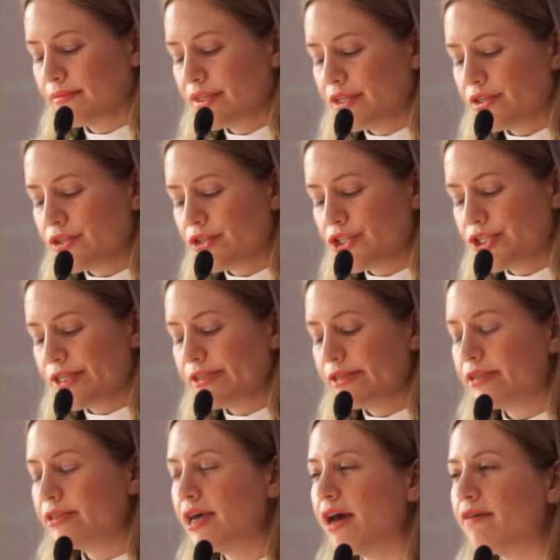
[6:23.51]
Does
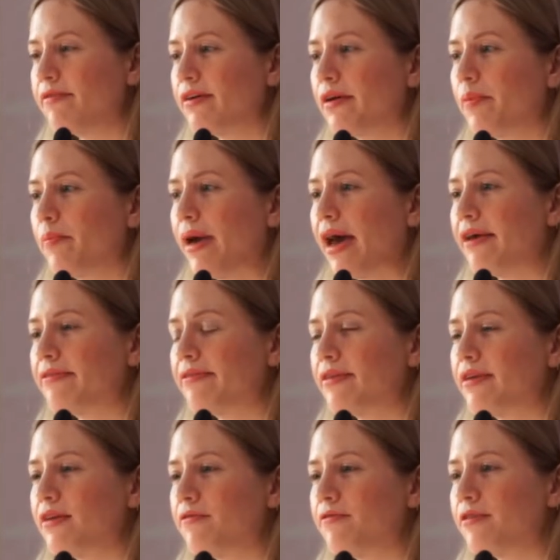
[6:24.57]
Jesus have a
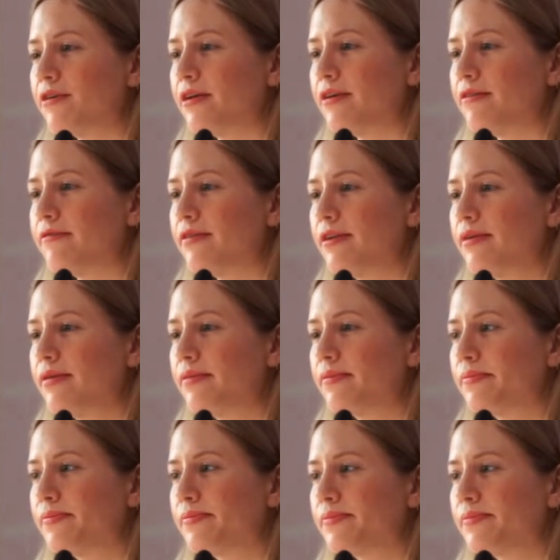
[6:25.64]
capacity for evil?